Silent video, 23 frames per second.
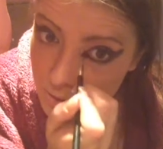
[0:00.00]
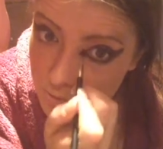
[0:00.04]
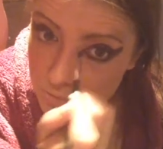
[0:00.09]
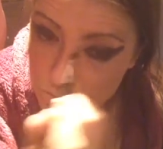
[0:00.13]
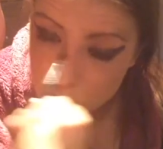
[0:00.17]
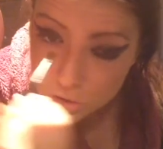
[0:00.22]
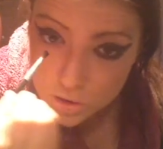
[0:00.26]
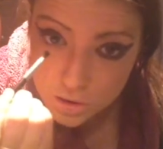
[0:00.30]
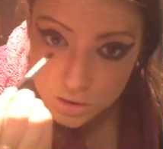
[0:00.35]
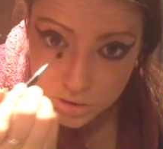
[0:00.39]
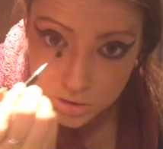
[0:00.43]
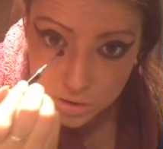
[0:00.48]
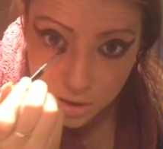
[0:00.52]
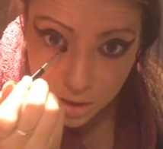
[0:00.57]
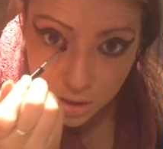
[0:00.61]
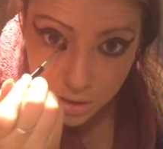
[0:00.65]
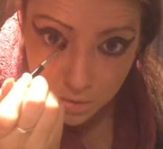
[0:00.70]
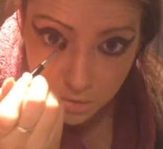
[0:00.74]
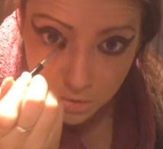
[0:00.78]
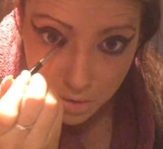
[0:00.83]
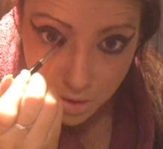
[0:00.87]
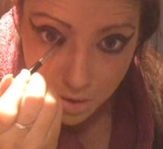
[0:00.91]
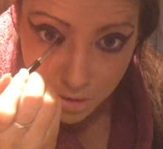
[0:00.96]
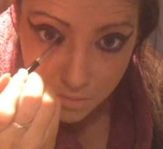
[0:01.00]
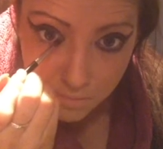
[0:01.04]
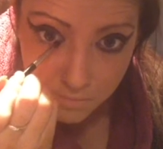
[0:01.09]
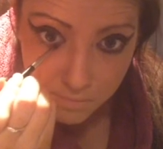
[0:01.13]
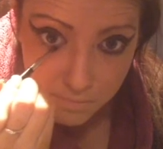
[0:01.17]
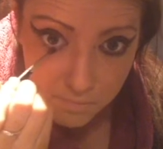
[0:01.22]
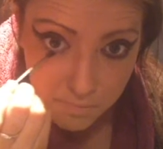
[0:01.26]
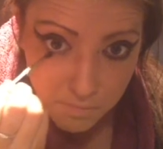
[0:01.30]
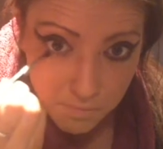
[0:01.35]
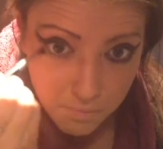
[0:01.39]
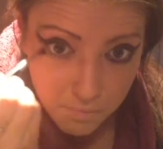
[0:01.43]
just so,
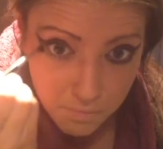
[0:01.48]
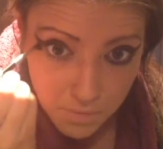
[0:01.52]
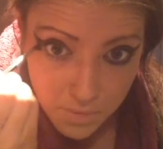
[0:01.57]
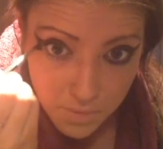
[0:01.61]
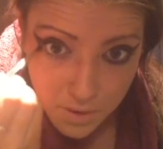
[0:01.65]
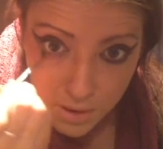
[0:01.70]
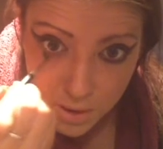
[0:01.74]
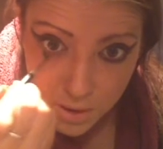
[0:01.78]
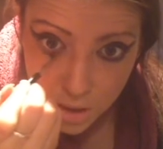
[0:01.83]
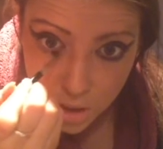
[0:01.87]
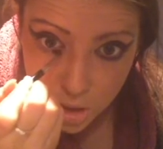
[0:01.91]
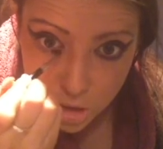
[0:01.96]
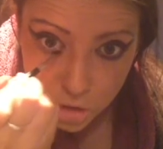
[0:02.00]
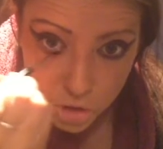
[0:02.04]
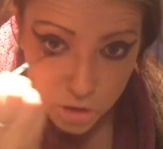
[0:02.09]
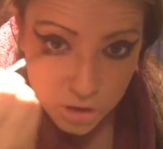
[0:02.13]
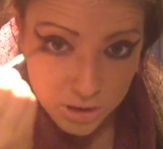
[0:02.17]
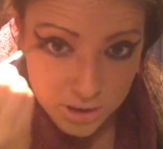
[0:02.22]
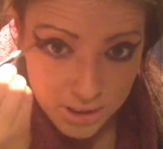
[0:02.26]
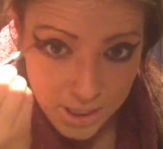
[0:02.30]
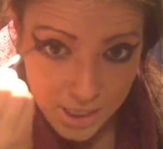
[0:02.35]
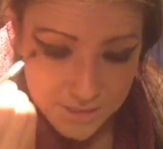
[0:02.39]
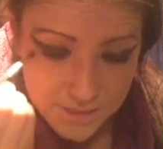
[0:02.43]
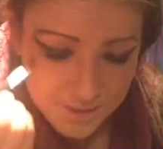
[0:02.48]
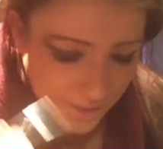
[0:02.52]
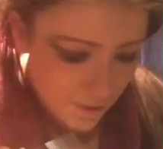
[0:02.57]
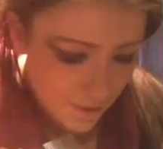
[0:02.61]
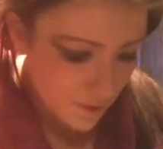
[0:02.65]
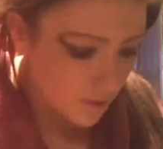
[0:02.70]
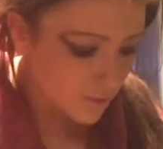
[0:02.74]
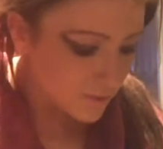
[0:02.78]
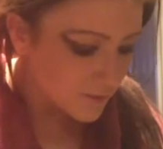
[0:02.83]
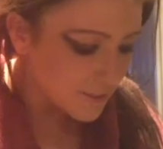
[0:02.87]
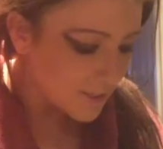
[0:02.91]
just in case they
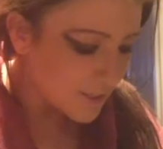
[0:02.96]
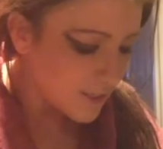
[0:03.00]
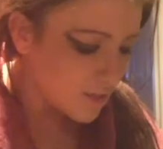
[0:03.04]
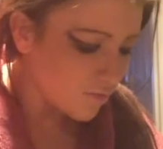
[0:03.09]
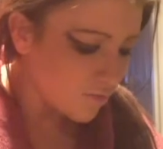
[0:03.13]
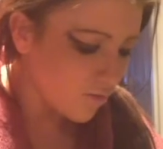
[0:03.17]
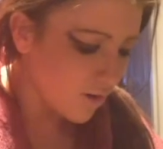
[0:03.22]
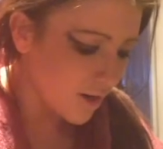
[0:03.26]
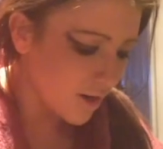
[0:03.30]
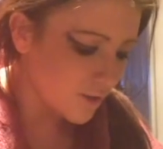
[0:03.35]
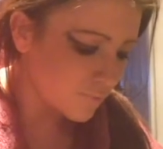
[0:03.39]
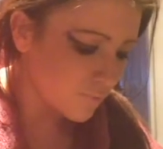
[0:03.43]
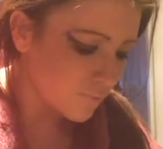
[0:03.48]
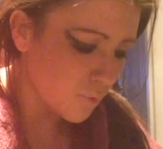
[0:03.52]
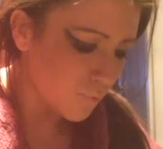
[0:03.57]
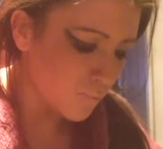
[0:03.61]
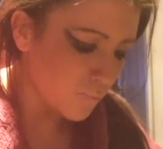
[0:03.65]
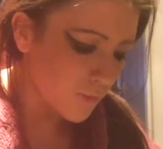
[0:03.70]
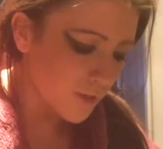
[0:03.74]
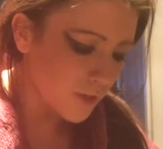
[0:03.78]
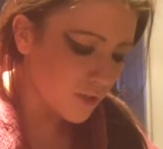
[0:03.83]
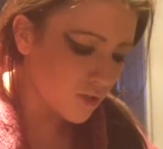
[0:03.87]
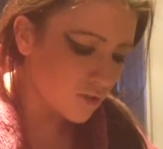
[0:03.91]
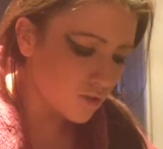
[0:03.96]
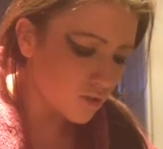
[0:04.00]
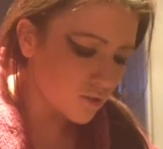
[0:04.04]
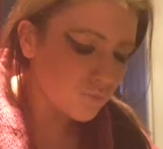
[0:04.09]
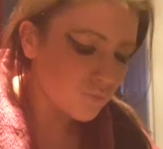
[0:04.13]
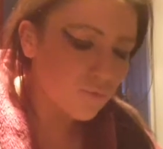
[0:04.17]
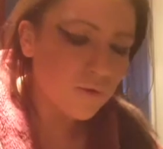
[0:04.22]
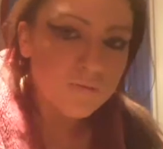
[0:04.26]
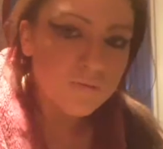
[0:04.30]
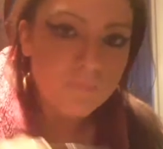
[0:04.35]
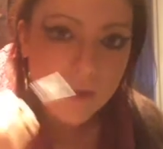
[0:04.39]
can't see your eyes properly. You just
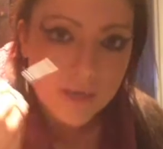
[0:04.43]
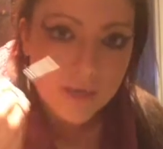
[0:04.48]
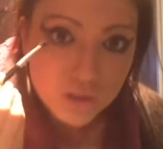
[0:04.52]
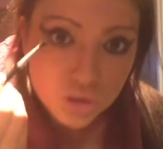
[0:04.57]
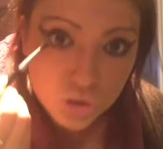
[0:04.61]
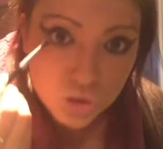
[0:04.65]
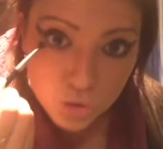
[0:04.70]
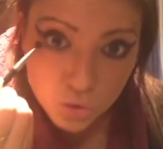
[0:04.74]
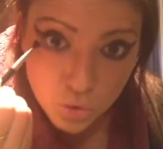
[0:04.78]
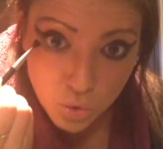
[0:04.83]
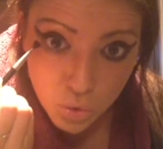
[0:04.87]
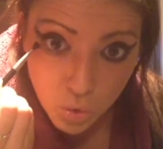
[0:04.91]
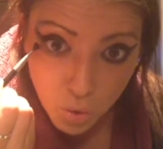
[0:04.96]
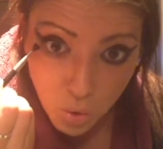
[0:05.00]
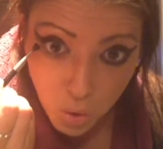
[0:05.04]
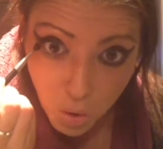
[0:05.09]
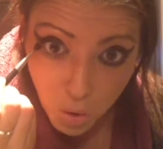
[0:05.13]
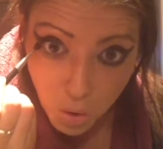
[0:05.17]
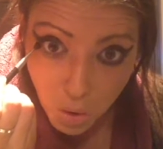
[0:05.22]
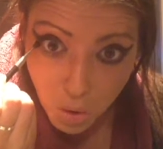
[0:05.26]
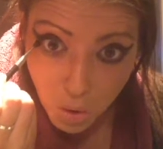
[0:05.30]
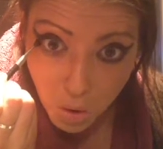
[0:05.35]
want to make sure